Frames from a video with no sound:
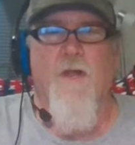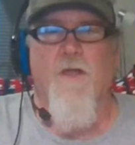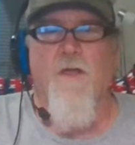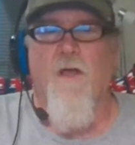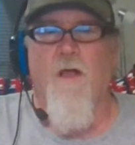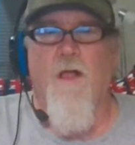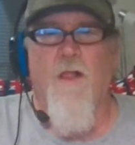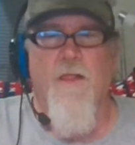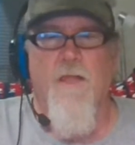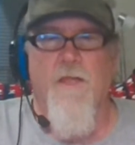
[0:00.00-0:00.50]
to
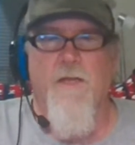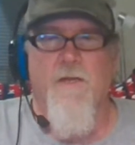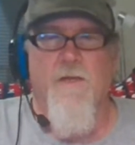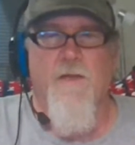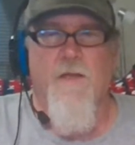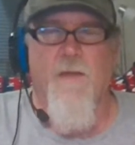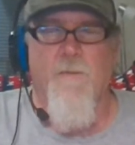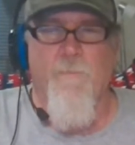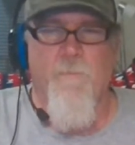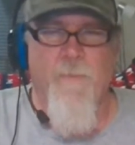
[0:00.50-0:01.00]
call it
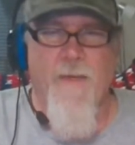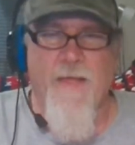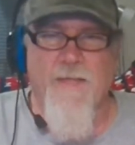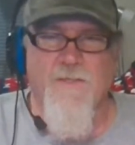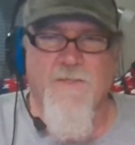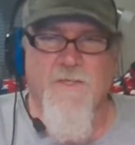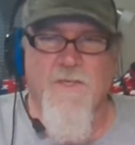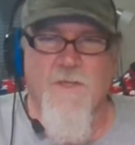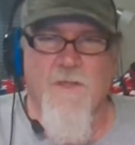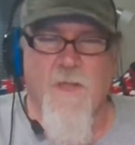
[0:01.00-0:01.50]
a
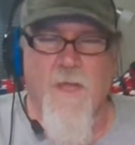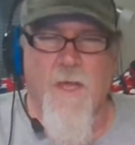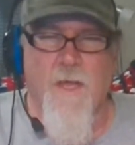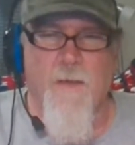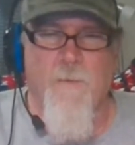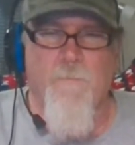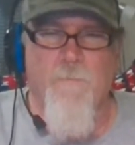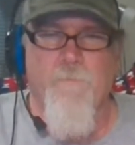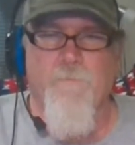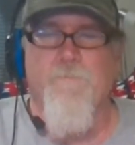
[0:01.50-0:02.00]
men's
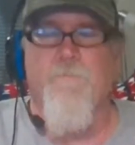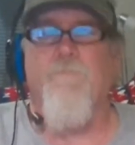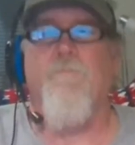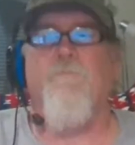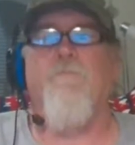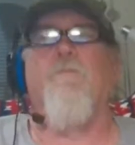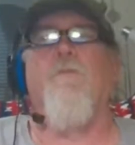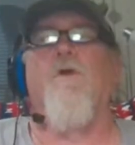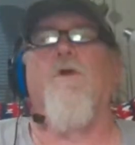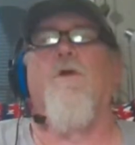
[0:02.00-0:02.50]
club
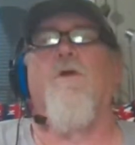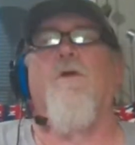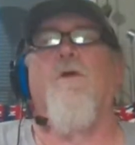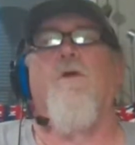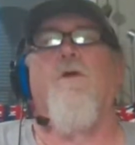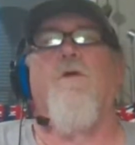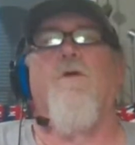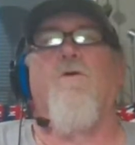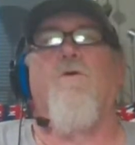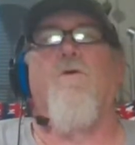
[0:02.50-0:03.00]

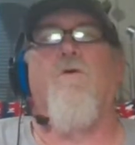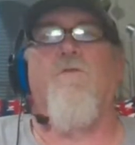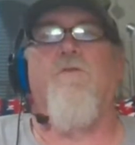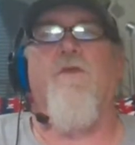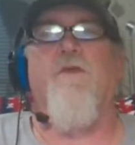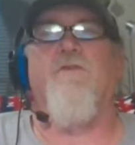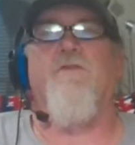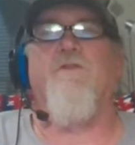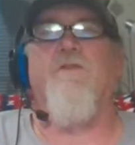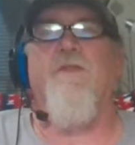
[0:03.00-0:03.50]
or
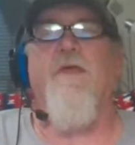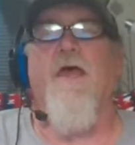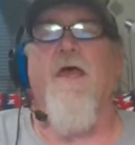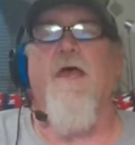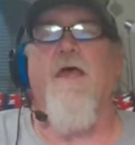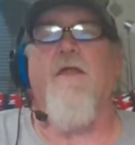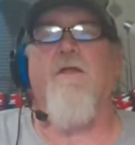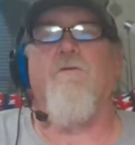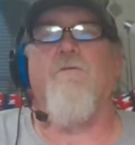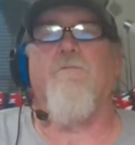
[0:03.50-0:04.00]
this and
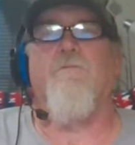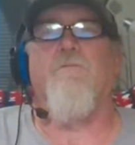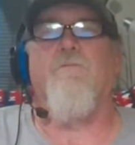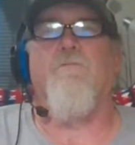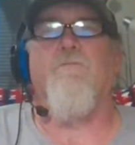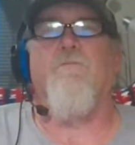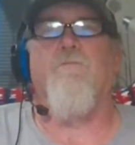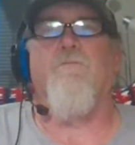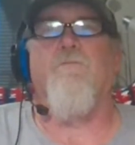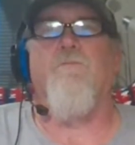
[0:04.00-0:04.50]
that.
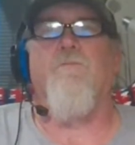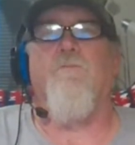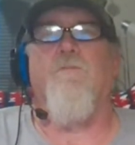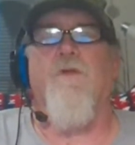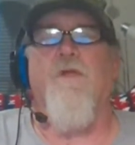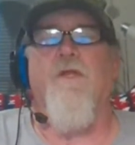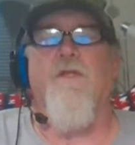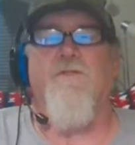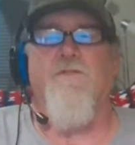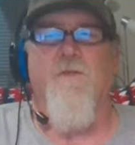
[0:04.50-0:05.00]

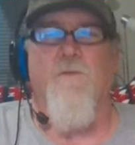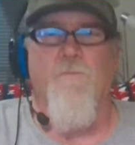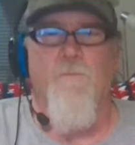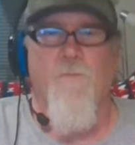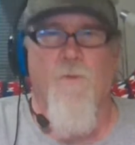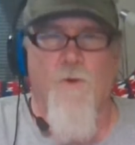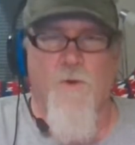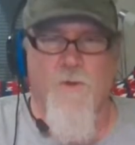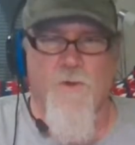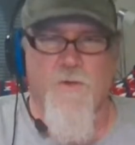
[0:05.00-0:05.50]
It's a
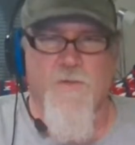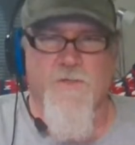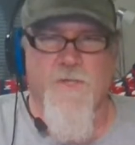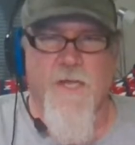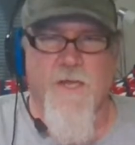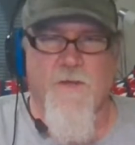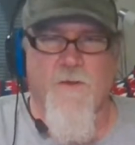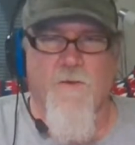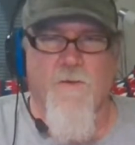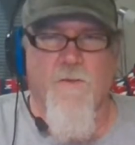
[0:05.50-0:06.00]

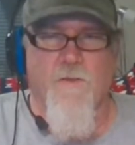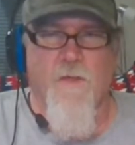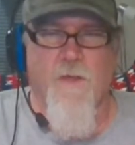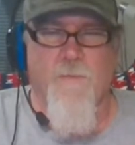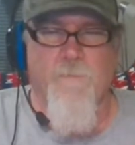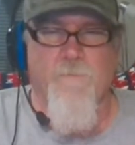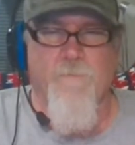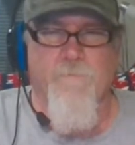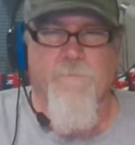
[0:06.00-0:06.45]
motorcycle club.